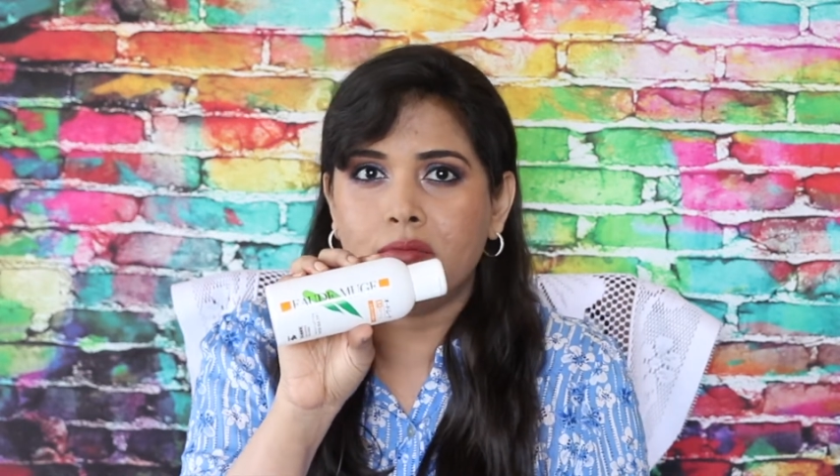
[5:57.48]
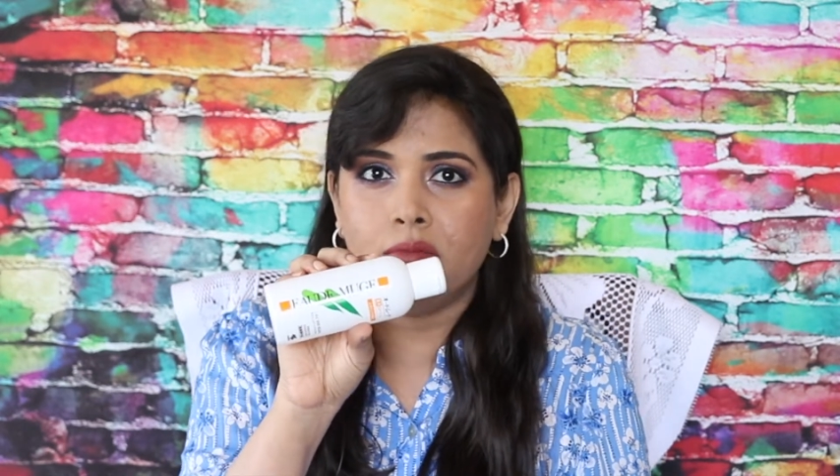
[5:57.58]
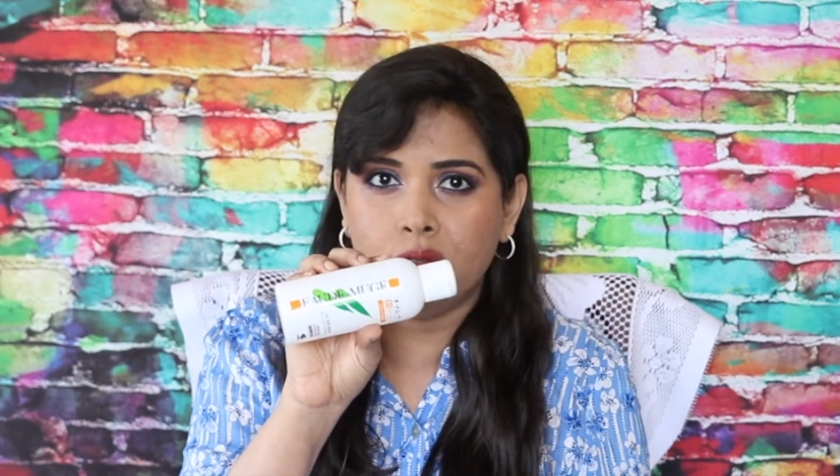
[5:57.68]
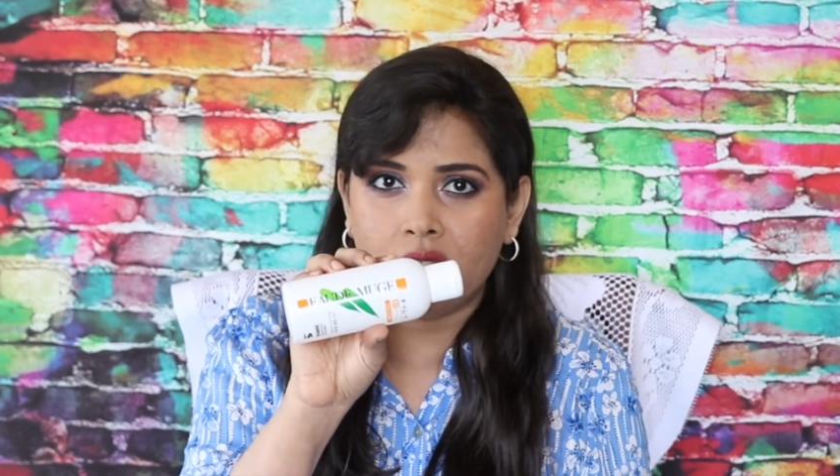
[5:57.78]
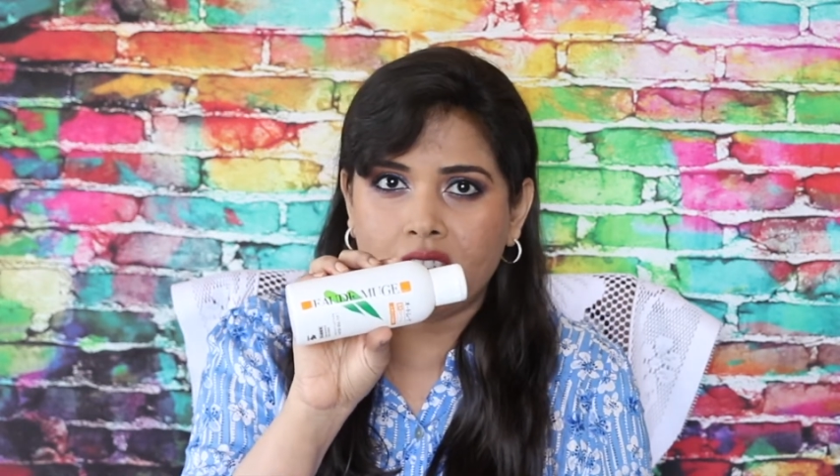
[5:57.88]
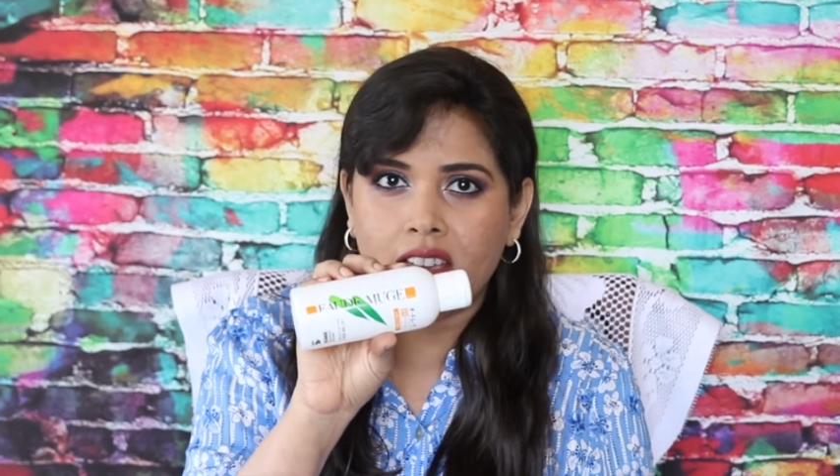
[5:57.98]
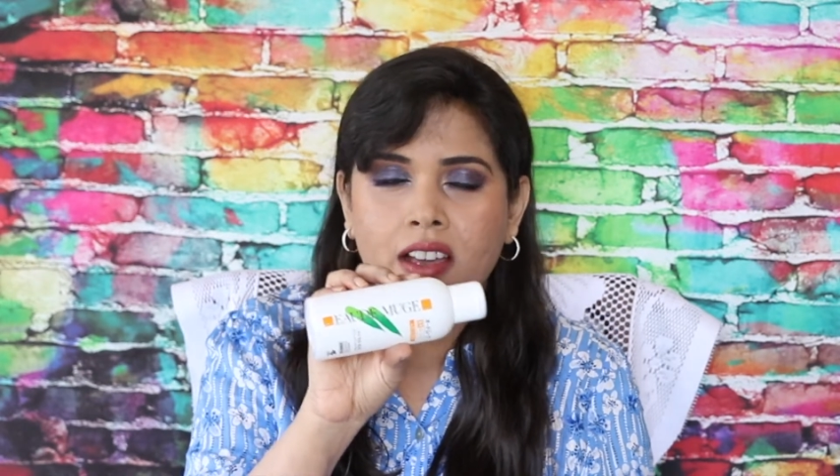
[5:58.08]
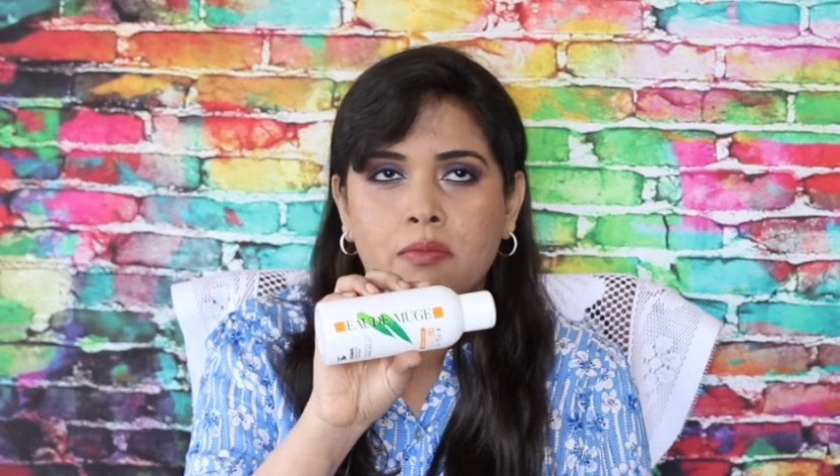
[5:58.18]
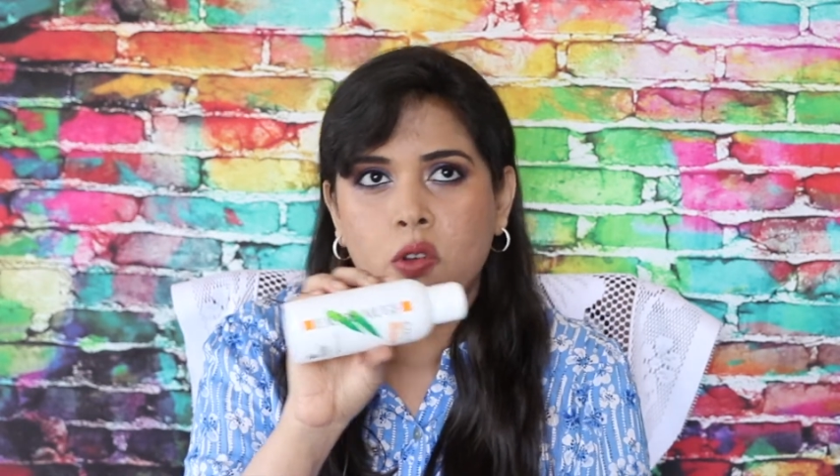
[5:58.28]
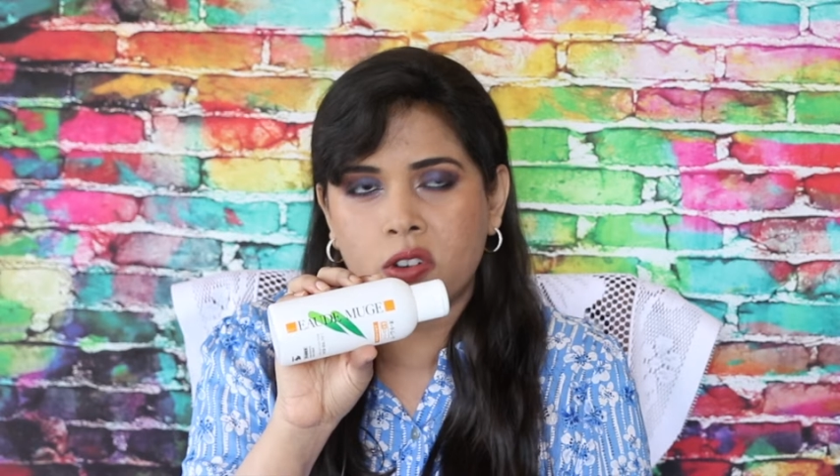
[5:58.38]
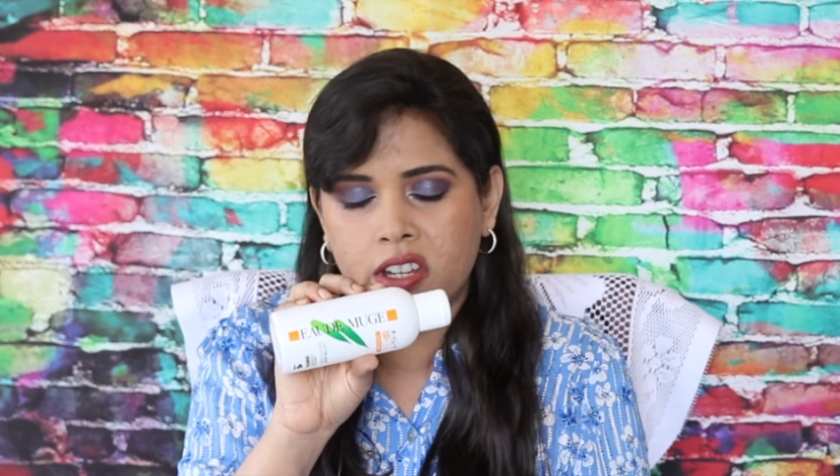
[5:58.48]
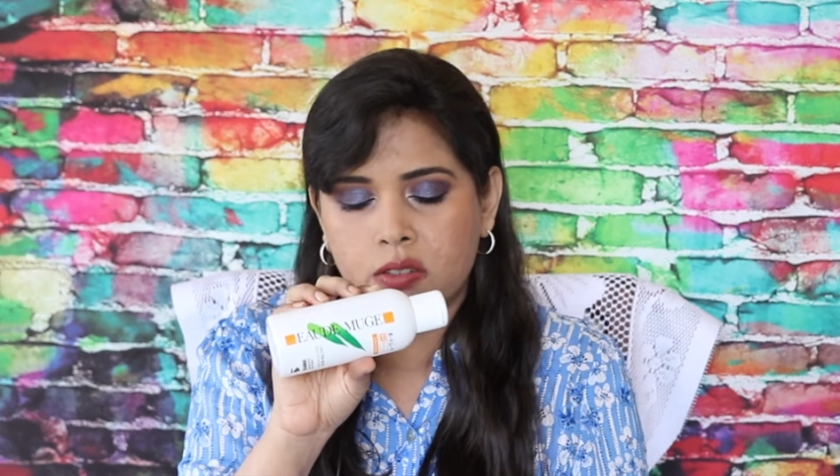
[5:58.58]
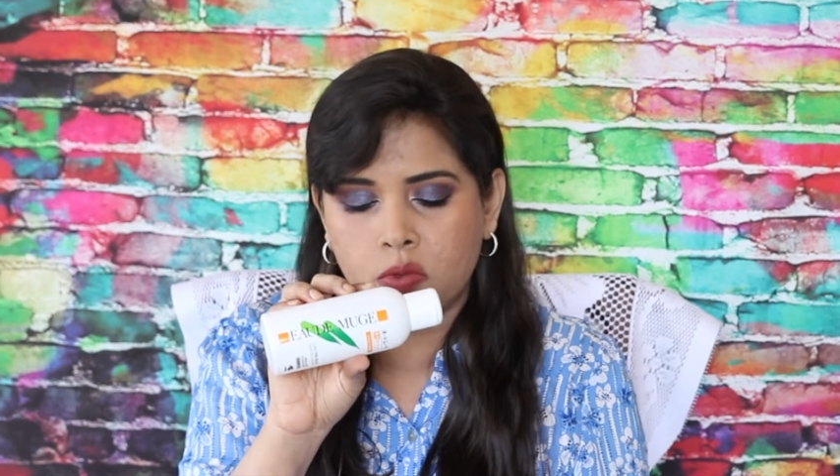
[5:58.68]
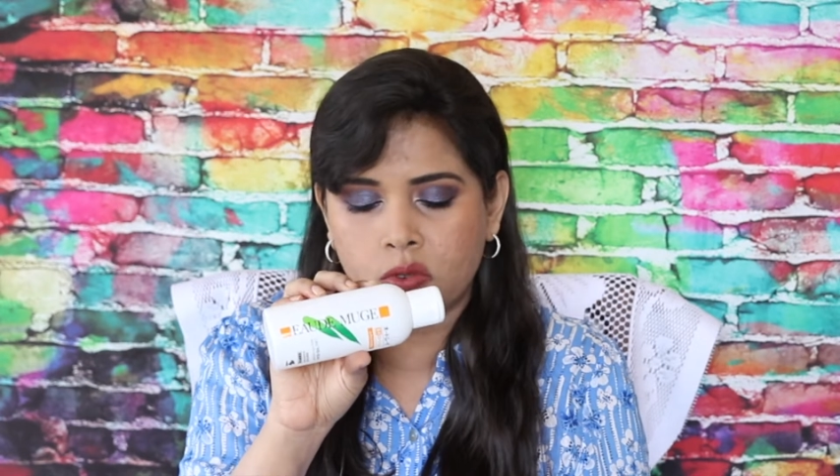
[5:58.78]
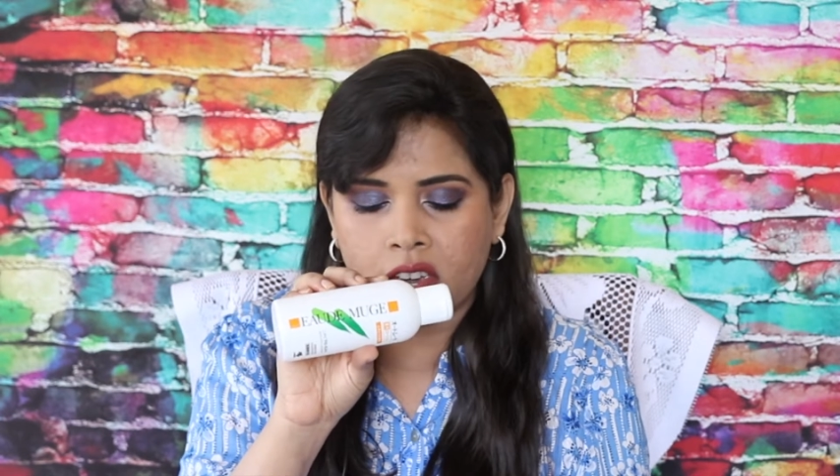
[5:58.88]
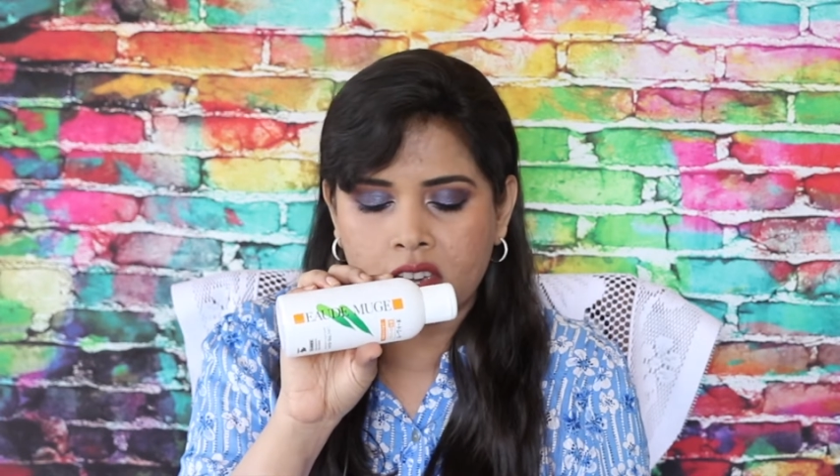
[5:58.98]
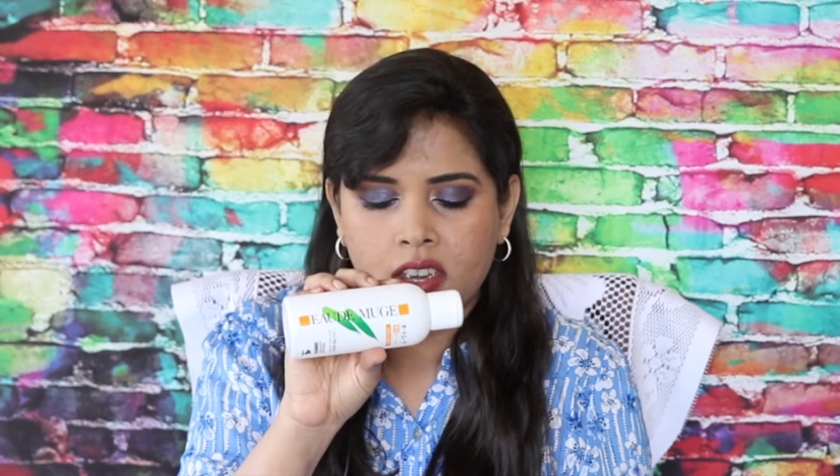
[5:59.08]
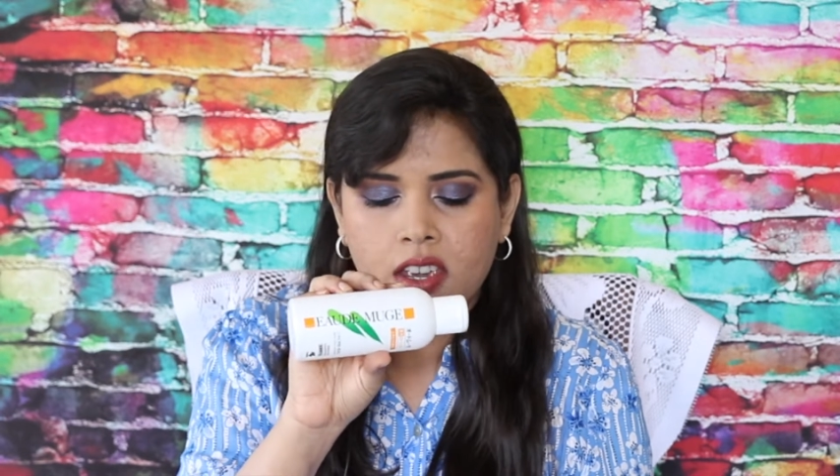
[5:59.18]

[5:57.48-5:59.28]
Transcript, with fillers: Muge, I'm calling it Muge.